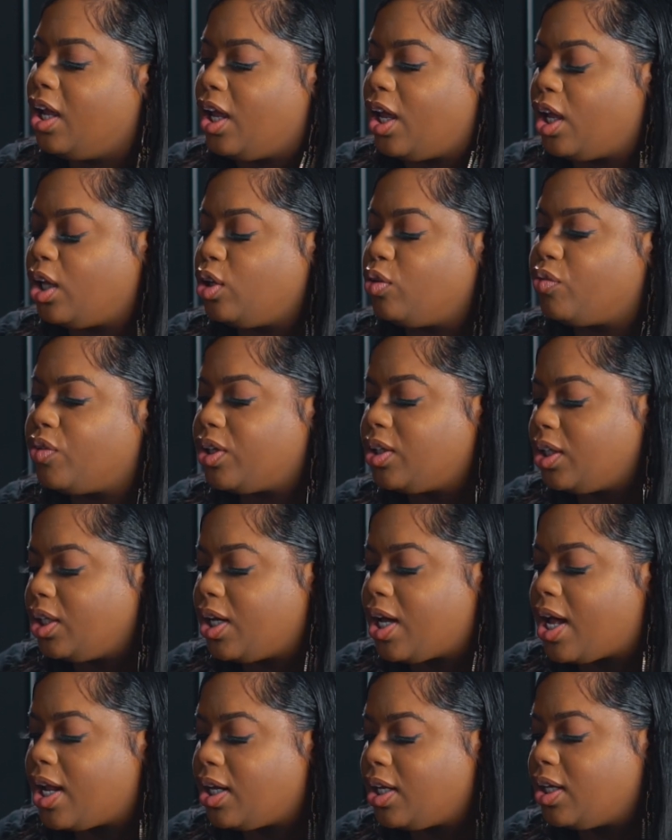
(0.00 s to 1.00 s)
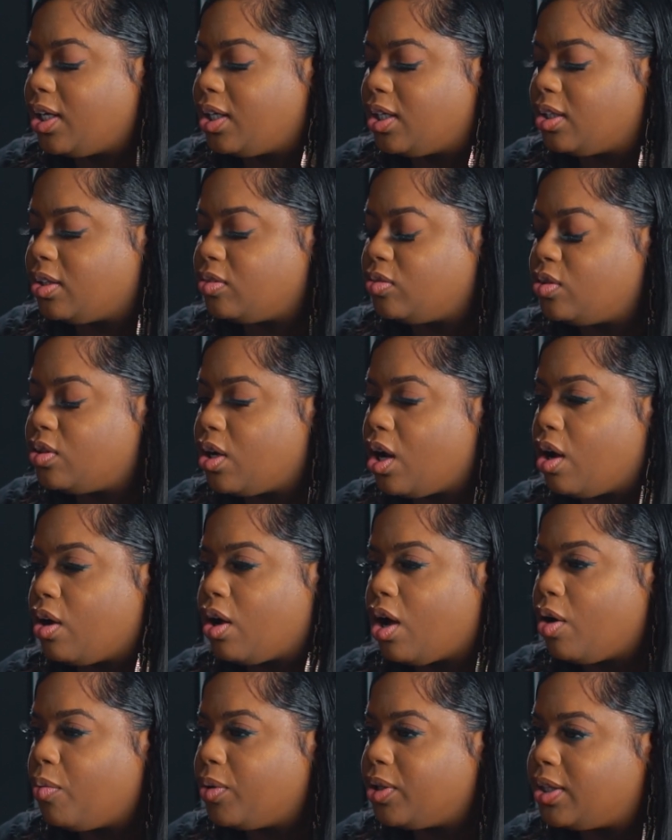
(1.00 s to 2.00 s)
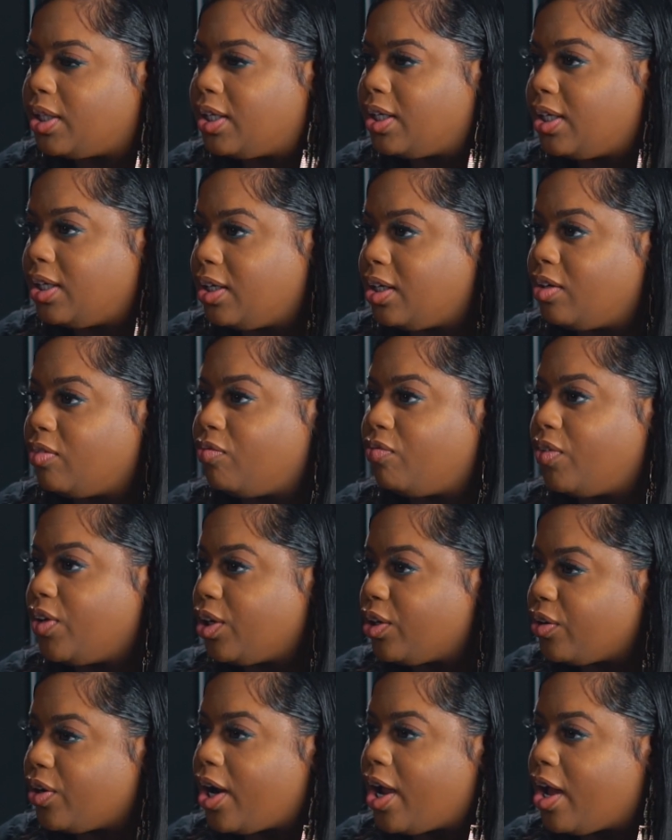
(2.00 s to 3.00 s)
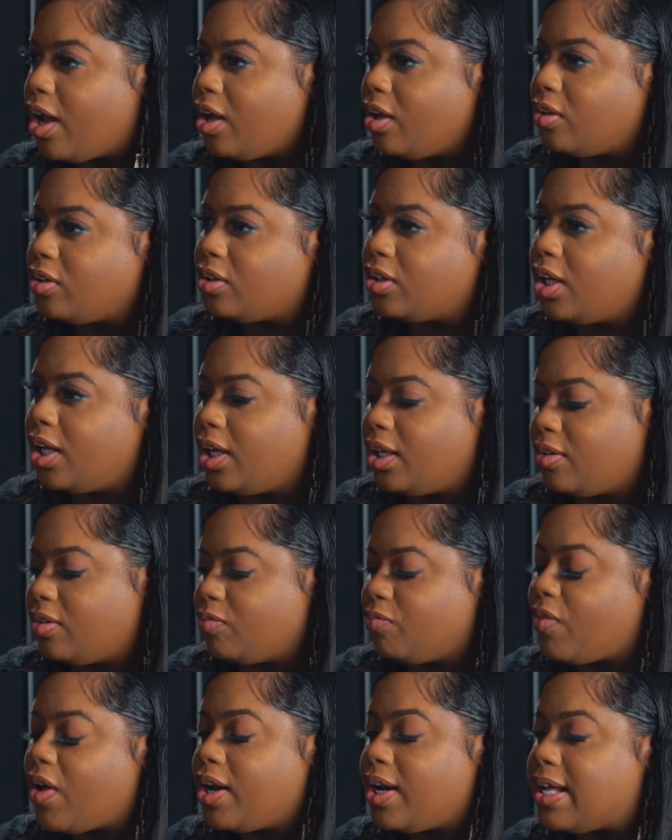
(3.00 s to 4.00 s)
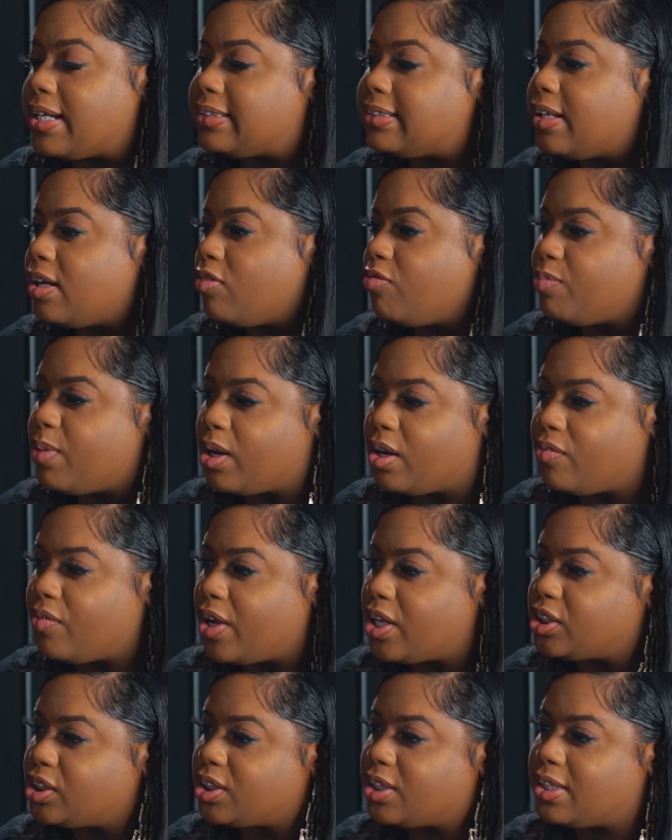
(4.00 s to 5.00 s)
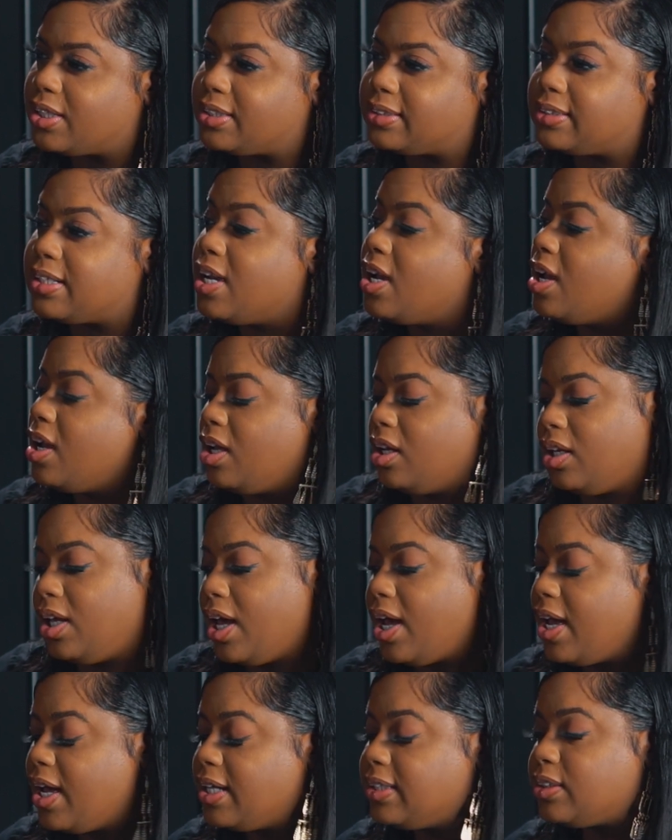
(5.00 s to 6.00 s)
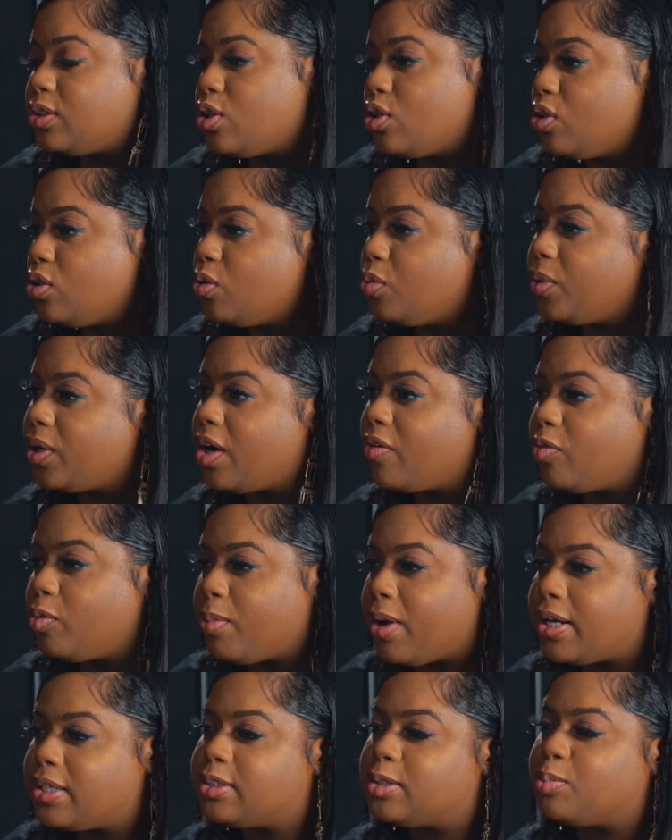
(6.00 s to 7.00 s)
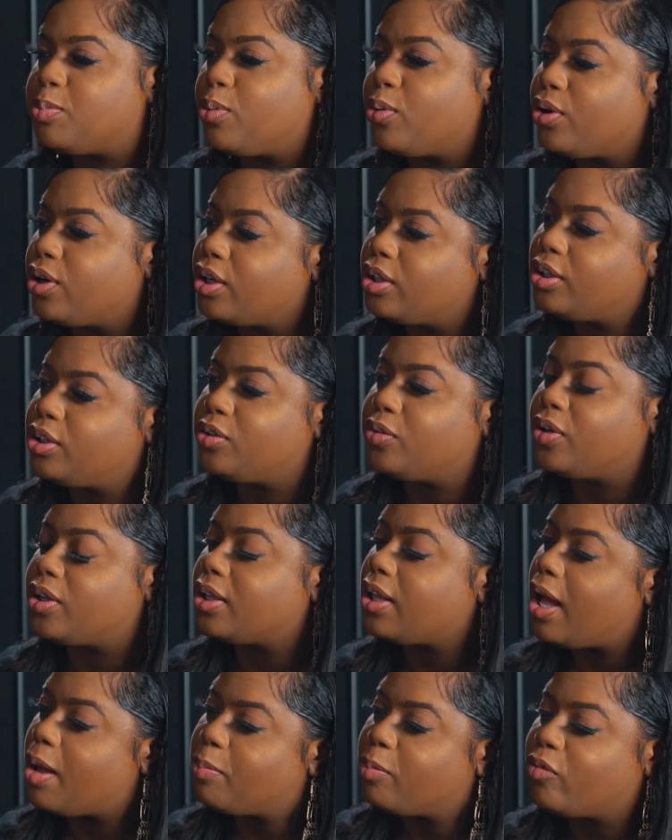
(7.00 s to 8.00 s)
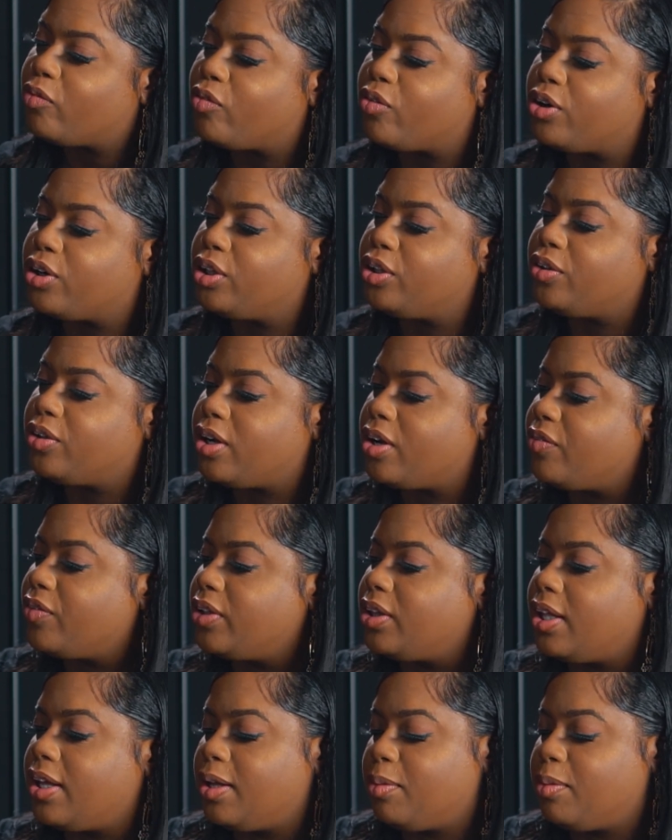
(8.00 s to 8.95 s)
And you really got to, you know, go within and figure out and find that self-motivation. Because, yeah, it's cool when everybody's supporting you and clapping for you and everything.